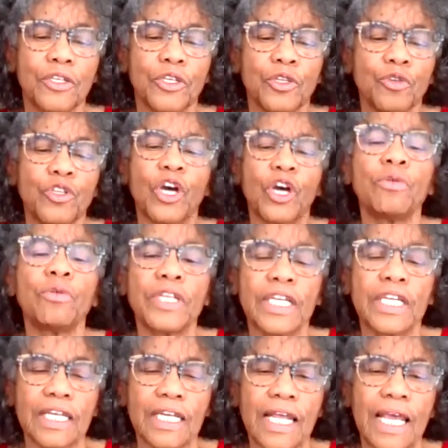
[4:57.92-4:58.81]
you don't
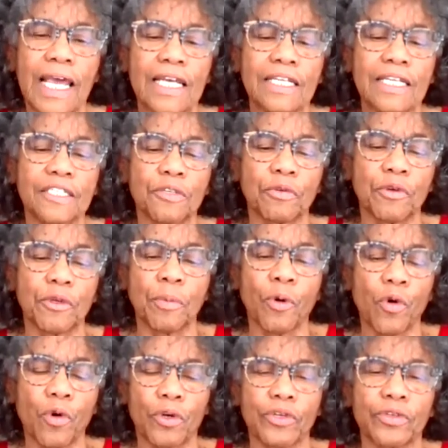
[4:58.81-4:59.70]
get as a
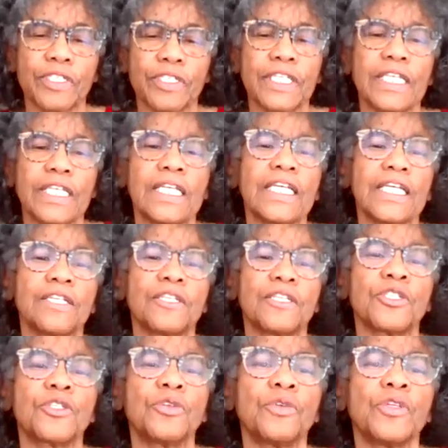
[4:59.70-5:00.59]
reporter sitting in
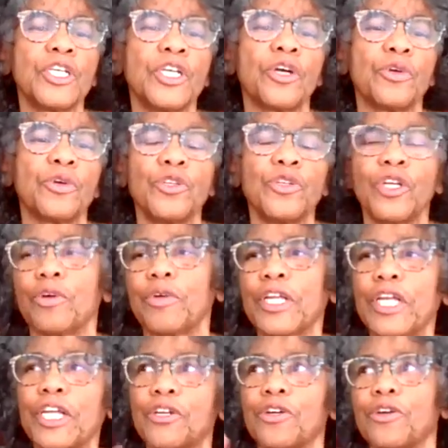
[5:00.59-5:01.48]
a studio, you
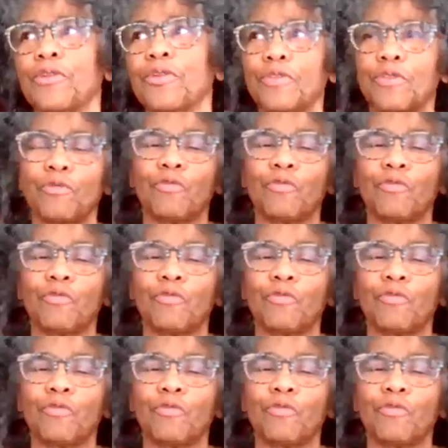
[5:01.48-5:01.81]
don't hear